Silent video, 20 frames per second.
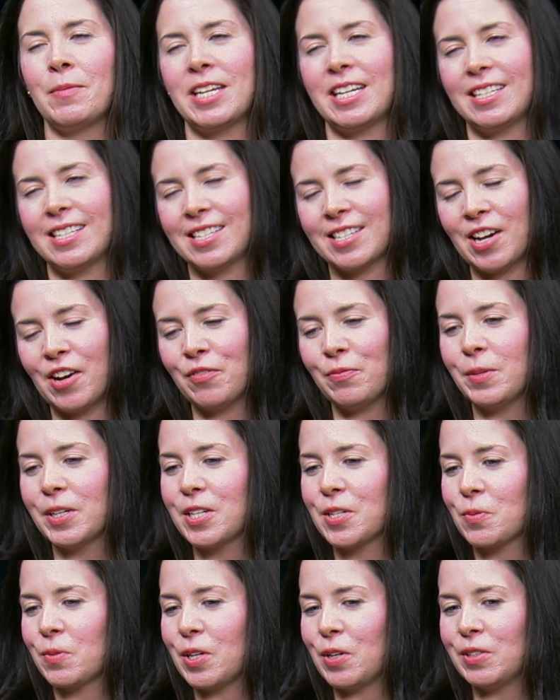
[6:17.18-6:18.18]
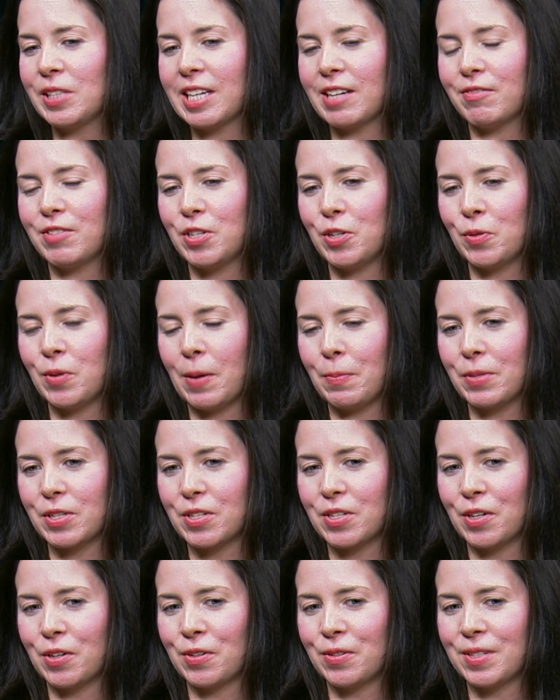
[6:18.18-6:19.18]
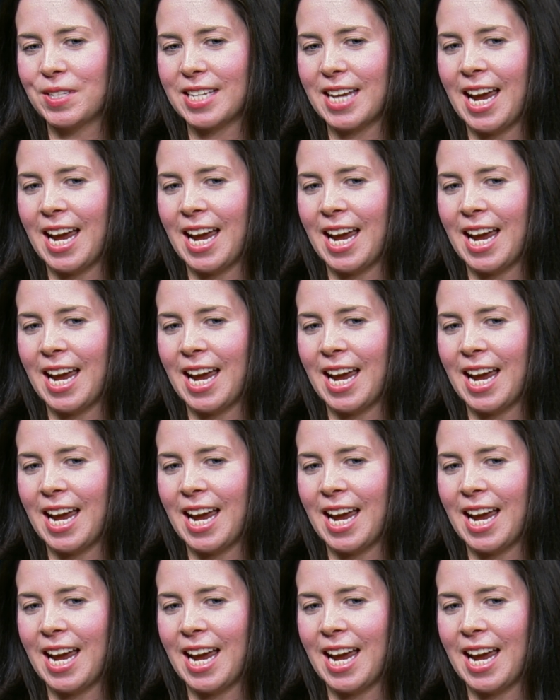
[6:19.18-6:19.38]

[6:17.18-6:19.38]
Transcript: mean, it's tough because we only have 2 episodes,